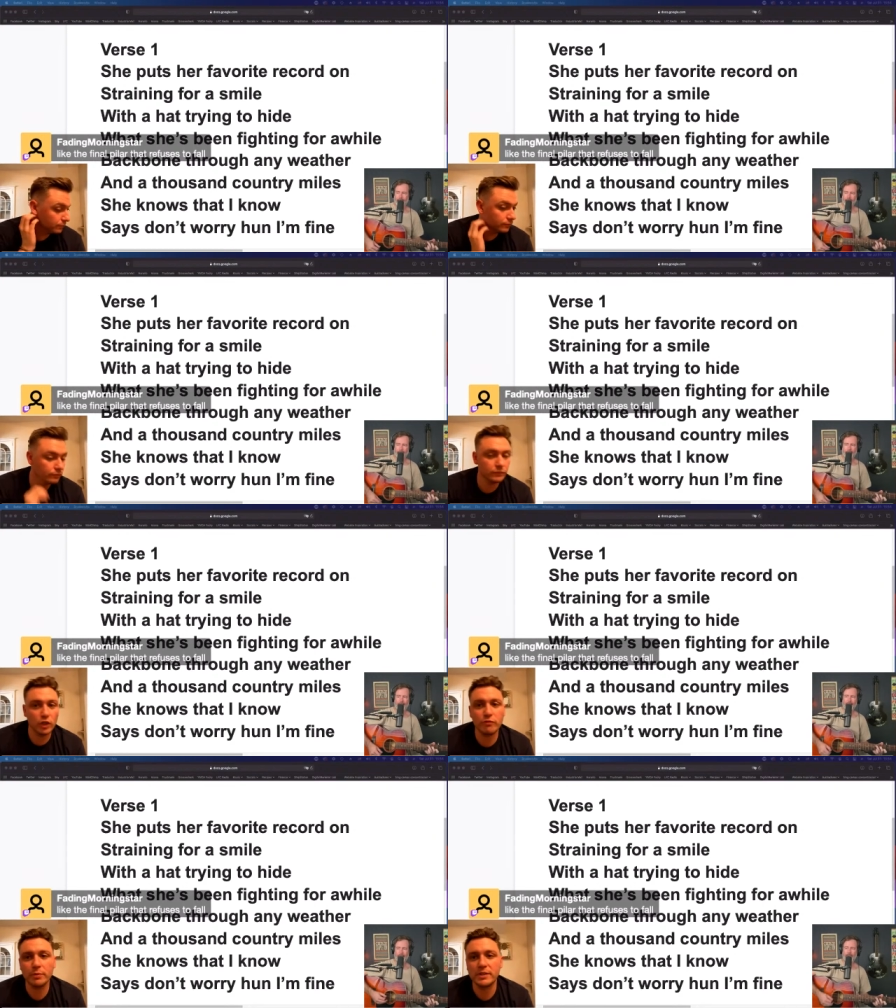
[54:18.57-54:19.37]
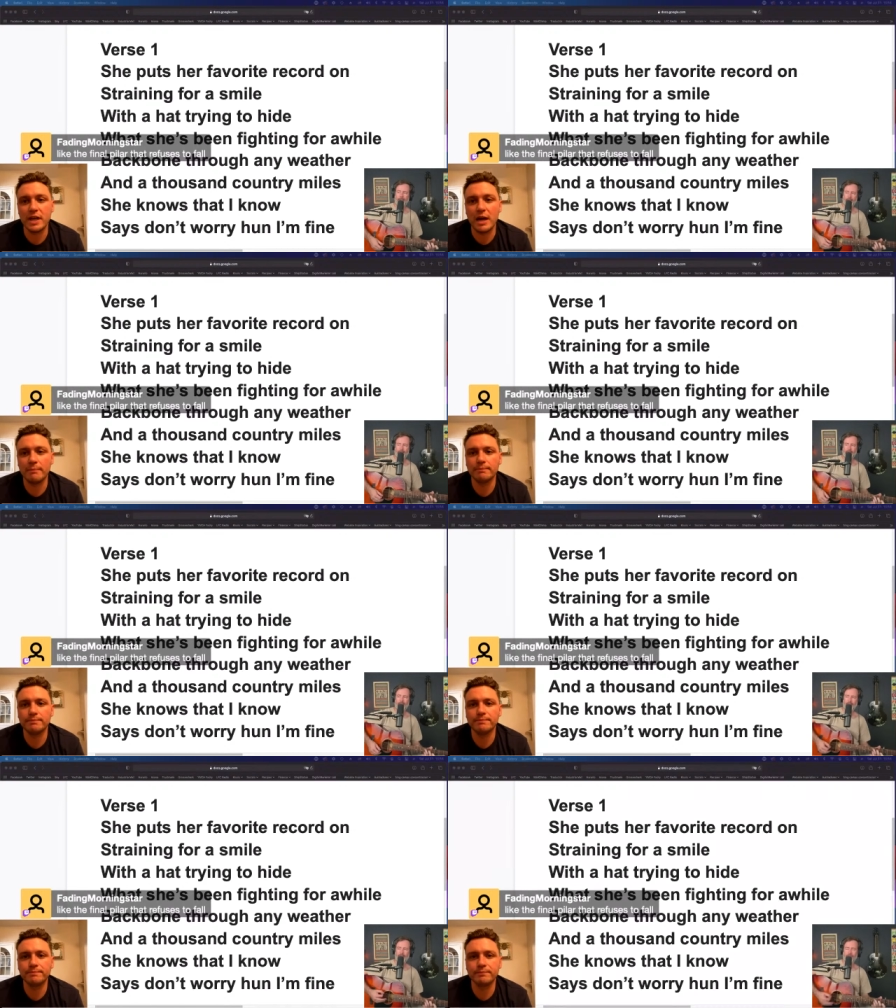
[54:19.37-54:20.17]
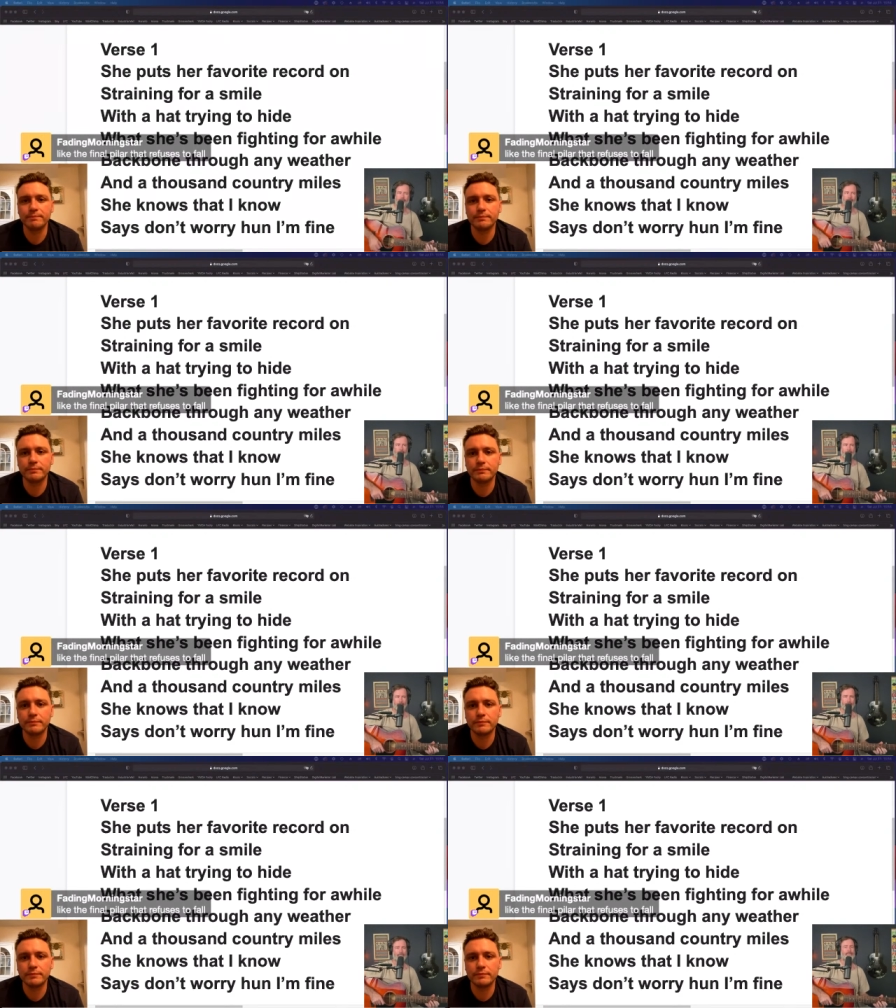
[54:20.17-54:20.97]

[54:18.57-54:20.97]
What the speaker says: Backbone through it. Huh?